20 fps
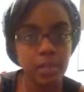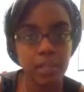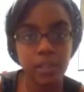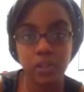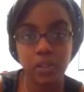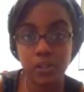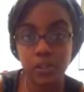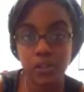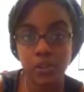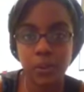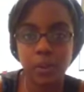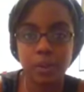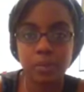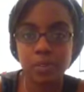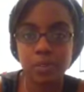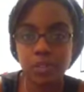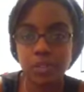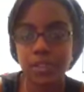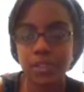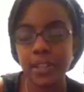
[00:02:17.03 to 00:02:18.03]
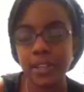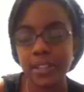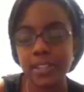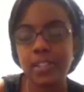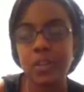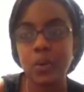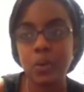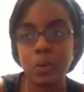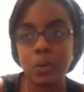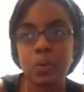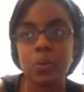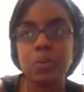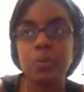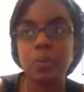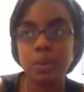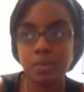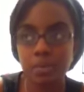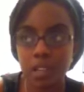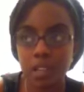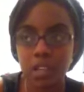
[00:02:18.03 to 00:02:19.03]
and also I'm sure you guys know
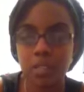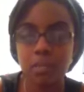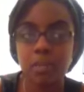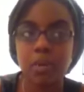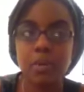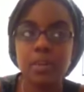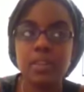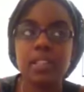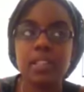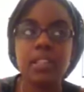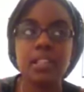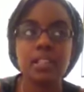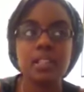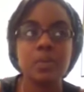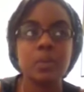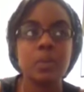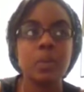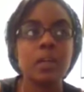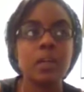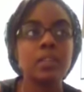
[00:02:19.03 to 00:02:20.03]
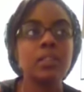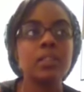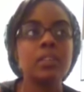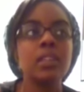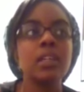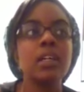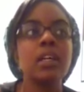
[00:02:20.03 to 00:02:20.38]
what I'm talking about with that as well.